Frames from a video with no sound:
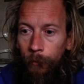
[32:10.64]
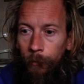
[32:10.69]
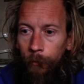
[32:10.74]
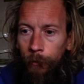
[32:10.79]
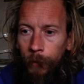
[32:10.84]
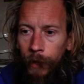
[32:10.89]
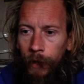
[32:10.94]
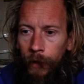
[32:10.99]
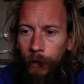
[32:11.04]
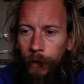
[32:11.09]

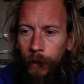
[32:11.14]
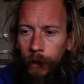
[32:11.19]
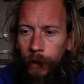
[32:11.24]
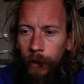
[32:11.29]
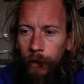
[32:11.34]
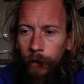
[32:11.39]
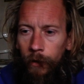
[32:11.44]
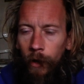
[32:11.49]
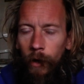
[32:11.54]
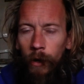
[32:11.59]
but then
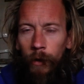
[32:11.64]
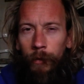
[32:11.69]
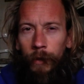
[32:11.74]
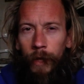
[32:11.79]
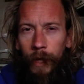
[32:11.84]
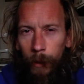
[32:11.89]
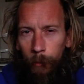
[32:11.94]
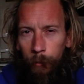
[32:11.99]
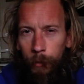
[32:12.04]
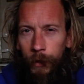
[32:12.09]
thinking oh
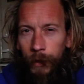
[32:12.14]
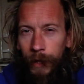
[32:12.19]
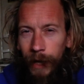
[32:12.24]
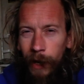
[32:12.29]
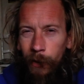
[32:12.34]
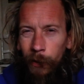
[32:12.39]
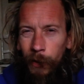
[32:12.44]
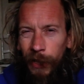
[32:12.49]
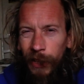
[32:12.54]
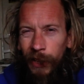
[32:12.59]
now but
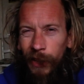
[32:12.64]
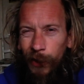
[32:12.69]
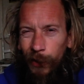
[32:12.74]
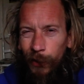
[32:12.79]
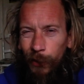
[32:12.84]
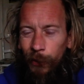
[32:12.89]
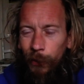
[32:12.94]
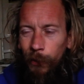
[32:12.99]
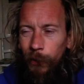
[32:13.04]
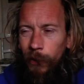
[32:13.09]
now I
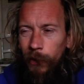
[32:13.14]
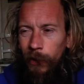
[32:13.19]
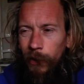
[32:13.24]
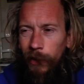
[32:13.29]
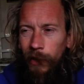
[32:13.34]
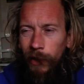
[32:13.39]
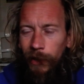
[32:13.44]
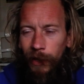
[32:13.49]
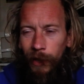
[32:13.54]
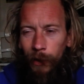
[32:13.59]
know
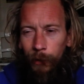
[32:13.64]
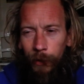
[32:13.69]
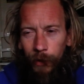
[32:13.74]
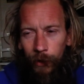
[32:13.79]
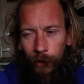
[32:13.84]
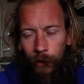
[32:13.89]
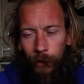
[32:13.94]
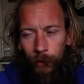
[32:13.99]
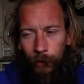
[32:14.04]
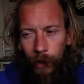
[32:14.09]
now I
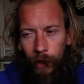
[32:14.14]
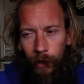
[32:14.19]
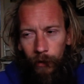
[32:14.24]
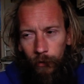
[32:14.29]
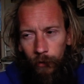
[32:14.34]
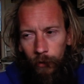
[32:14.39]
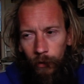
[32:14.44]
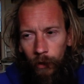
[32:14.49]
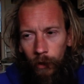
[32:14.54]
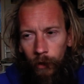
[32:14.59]
know
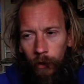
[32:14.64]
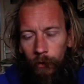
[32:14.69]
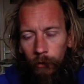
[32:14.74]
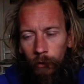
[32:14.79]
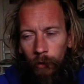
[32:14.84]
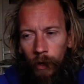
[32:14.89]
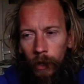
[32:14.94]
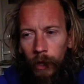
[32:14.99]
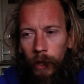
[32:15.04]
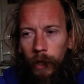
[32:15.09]
that's not
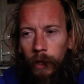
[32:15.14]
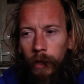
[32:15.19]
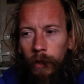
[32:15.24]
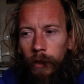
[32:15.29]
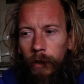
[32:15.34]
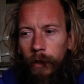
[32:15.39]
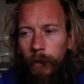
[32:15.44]
right